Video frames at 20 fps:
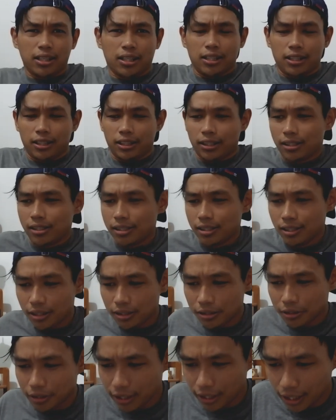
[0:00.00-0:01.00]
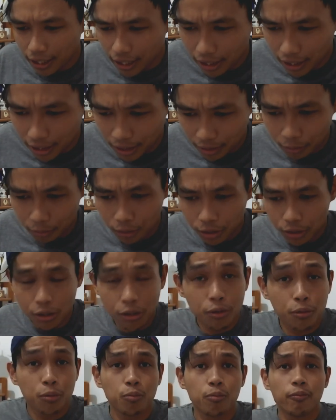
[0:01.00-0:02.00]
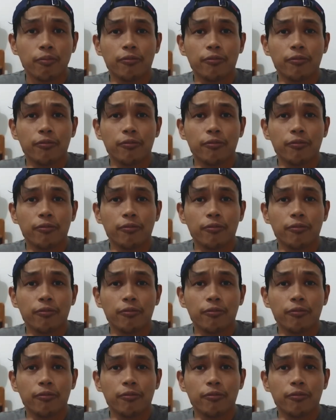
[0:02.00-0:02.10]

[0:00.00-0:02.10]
Uh, so yeah, so